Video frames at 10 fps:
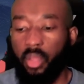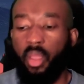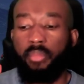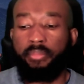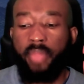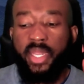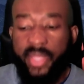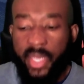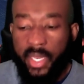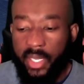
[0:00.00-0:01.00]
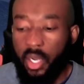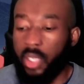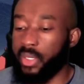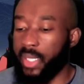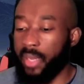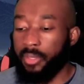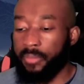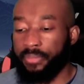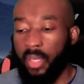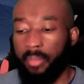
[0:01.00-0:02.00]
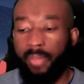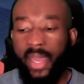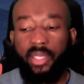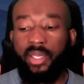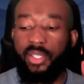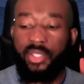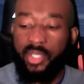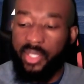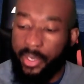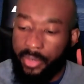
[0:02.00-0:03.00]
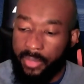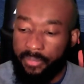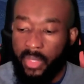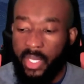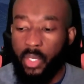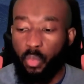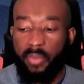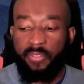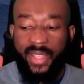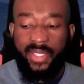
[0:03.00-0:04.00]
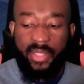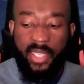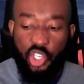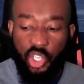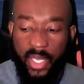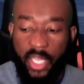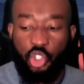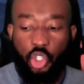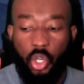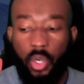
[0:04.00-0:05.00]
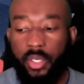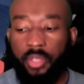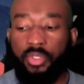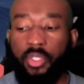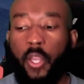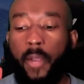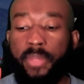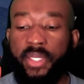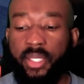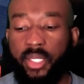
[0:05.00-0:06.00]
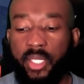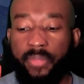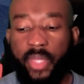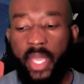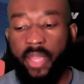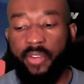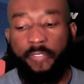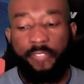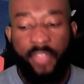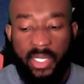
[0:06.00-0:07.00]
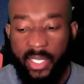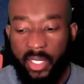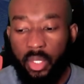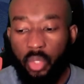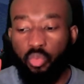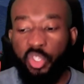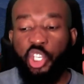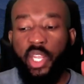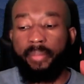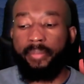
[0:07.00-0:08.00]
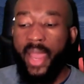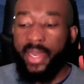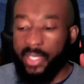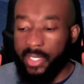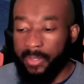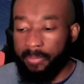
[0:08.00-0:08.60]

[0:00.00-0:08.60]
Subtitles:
meditating on them by considering with fascination and joy the complicity and the feeling which emanated